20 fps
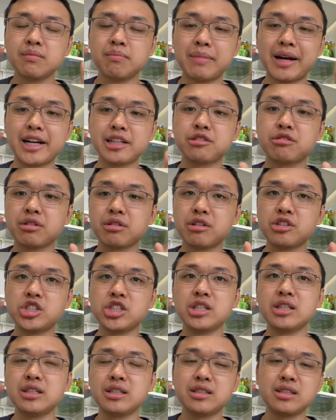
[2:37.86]
mastering the
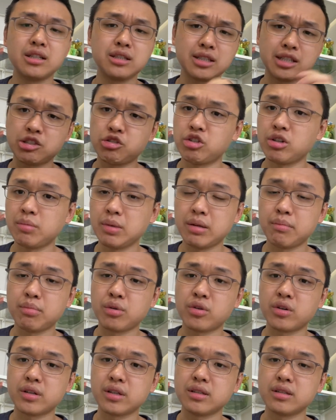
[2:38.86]
GDC is extremely
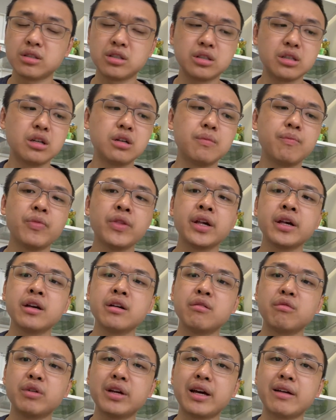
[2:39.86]
important. So
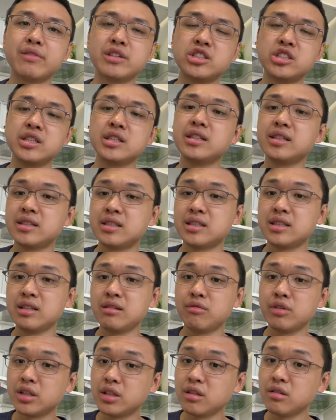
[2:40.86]
we have a
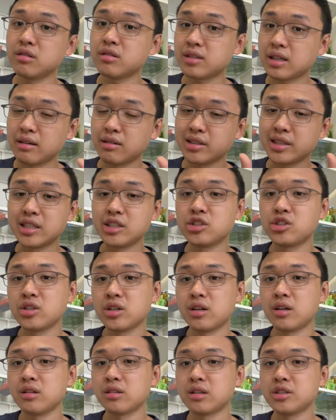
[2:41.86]
GDC video that will teach
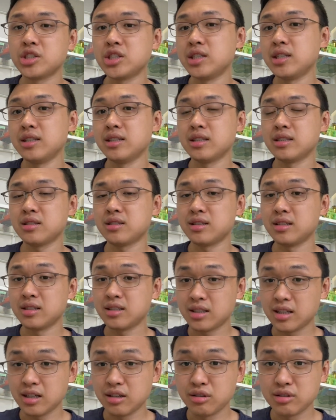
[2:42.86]
you all the GDC
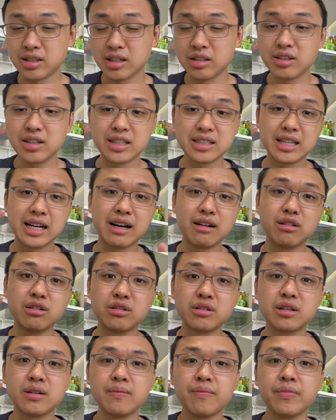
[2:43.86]
skills, and you can
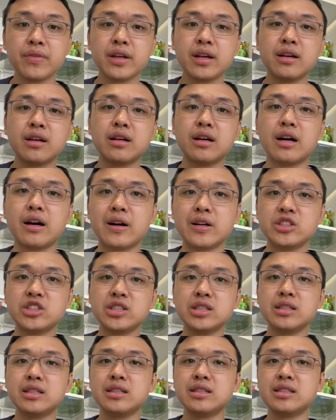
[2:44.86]
download our
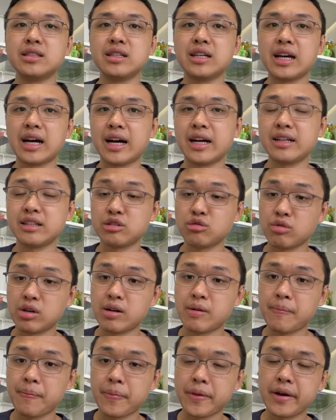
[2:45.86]
GDC guide as
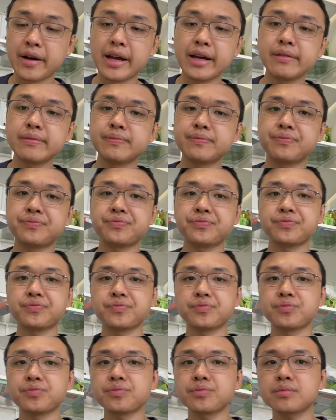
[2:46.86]
well. Okay,
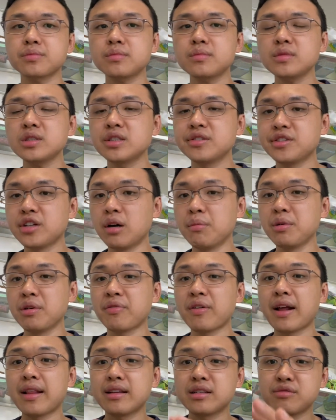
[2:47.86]
so I hope you
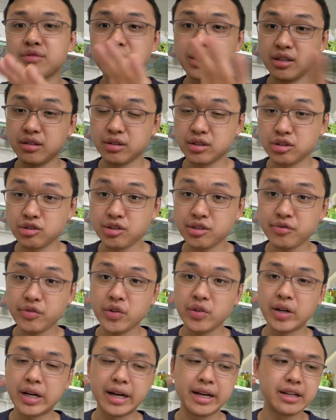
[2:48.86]
find this video is
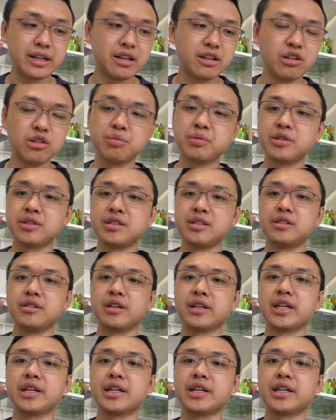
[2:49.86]
useful, and I hope to see you